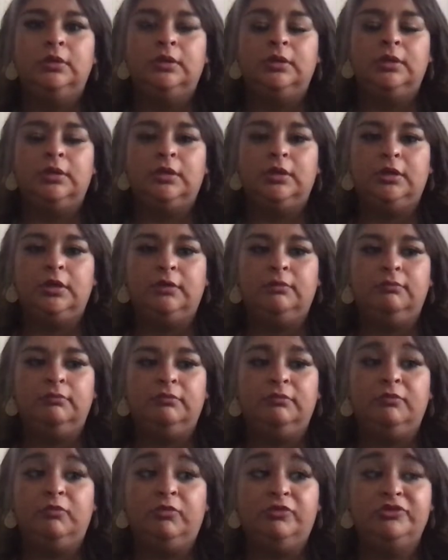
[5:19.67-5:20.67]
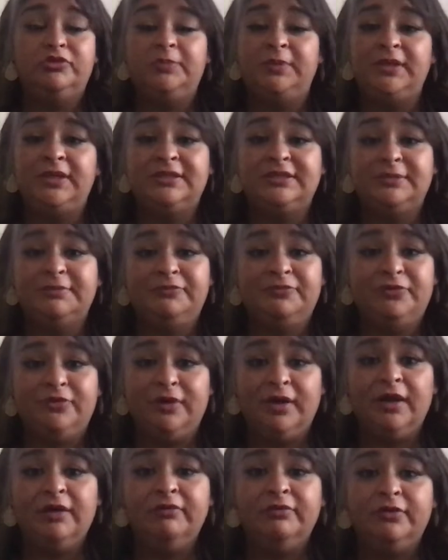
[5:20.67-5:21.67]
to me it seemed
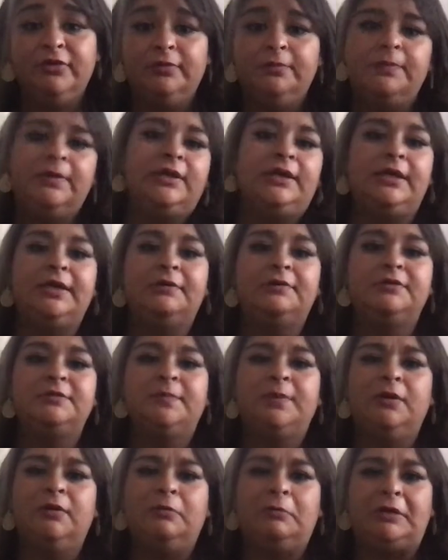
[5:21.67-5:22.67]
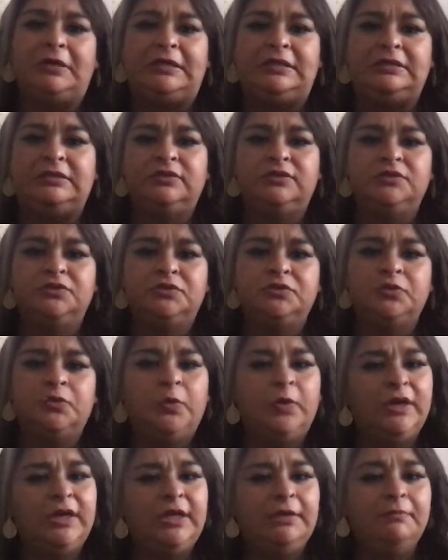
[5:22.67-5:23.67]
forever, but it was about
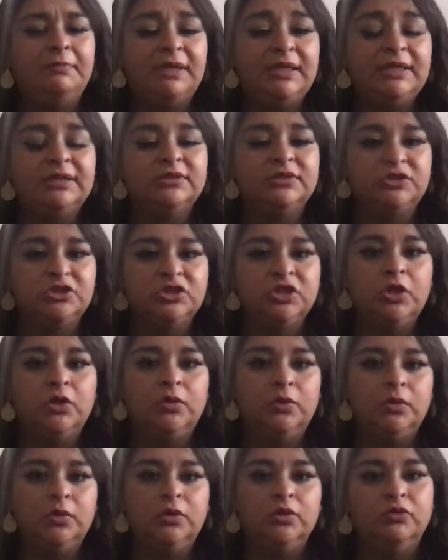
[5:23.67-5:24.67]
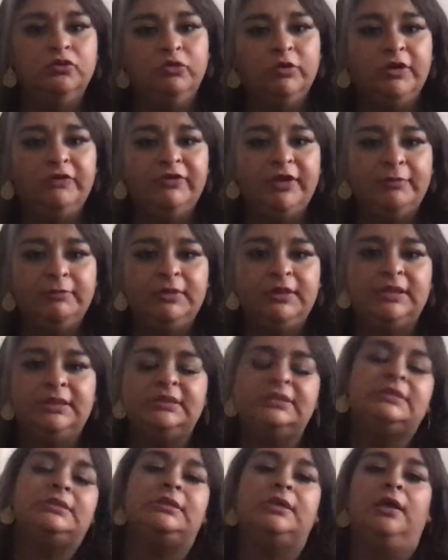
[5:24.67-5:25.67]
20 minutes or so, 25
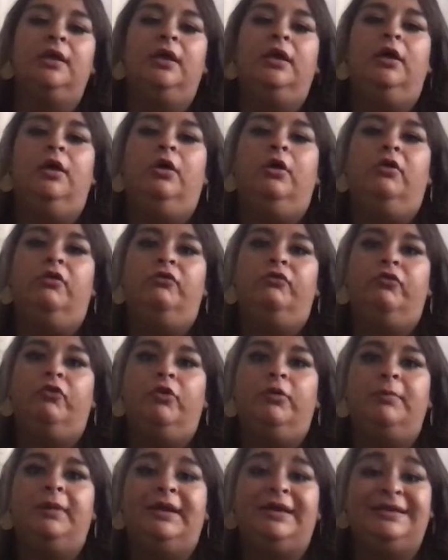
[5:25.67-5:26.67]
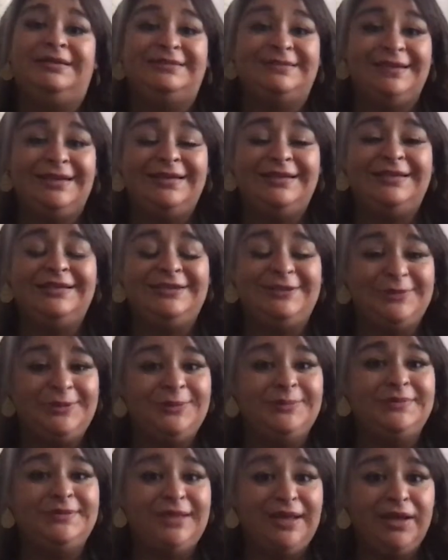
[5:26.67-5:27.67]
minutes for my anxiety to go
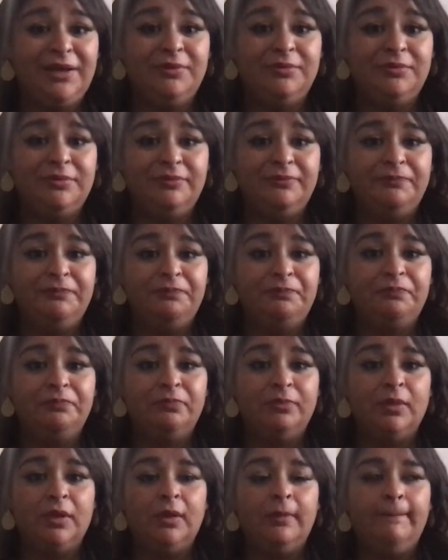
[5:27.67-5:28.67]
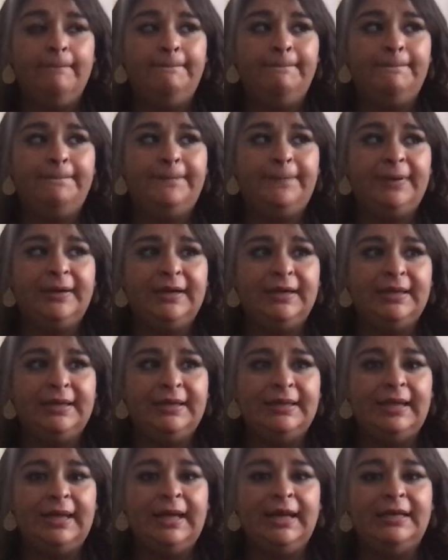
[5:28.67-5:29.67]
down. But
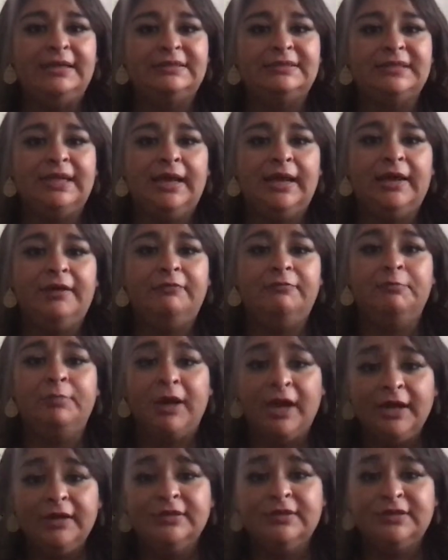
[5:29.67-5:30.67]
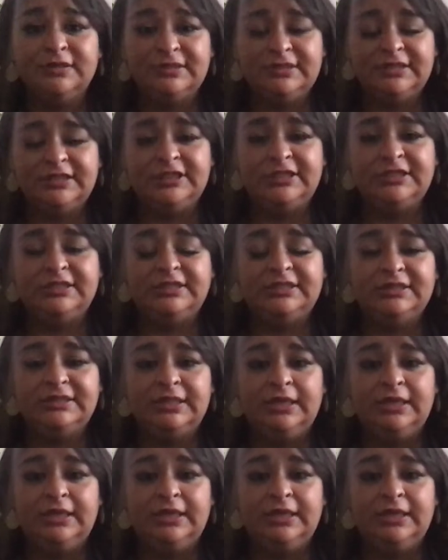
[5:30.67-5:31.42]
as I practice these